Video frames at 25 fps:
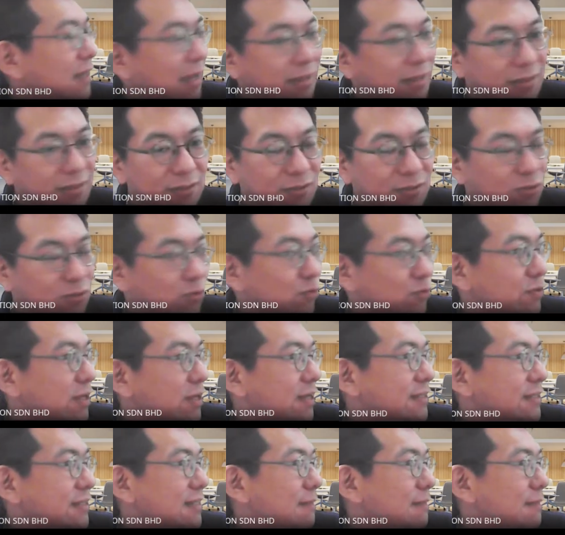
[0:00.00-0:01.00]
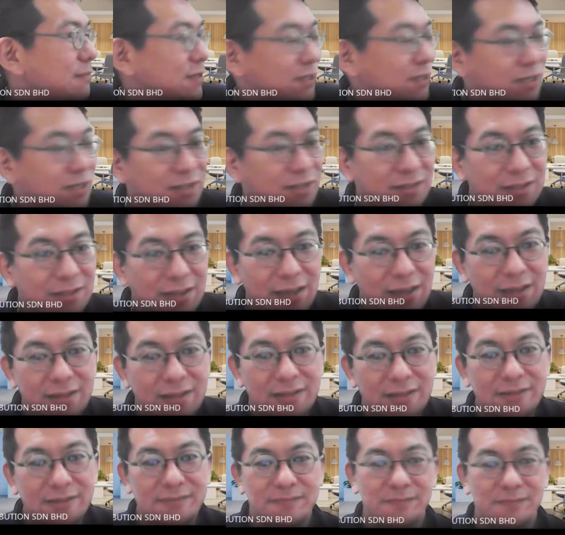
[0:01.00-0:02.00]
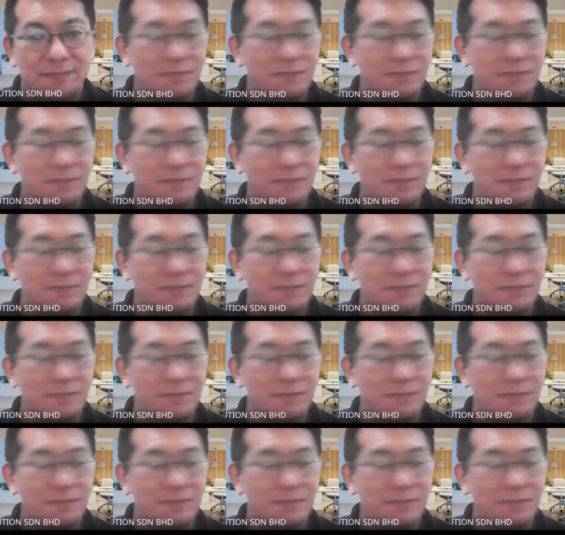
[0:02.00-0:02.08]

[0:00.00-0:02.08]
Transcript: And do the submission. Okay.